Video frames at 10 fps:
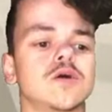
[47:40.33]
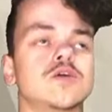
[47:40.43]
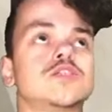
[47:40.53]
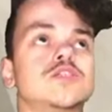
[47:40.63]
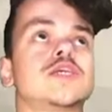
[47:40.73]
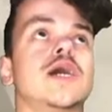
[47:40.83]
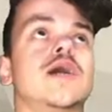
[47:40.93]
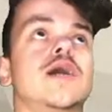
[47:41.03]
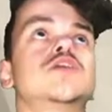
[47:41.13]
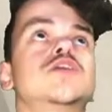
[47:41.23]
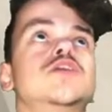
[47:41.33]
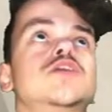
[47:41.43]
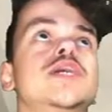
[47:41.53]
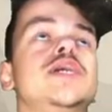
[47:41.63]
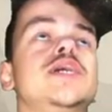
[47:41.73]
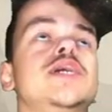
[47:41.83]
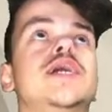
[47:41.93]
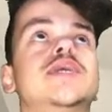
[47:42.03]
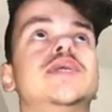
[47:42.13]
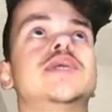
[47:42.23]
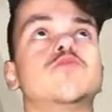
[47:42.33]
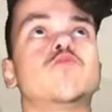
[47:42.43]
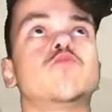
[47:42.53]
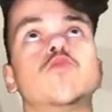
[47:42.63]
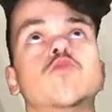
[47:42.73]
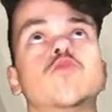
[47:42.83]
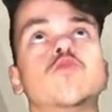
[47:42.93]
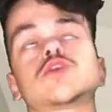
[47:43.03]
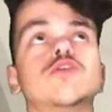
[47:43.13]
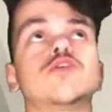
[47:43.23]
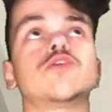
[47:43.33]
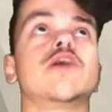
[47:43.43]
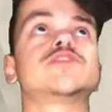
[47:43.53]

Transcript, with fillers: So yeah, I'm just going to quickly add in the walls on the other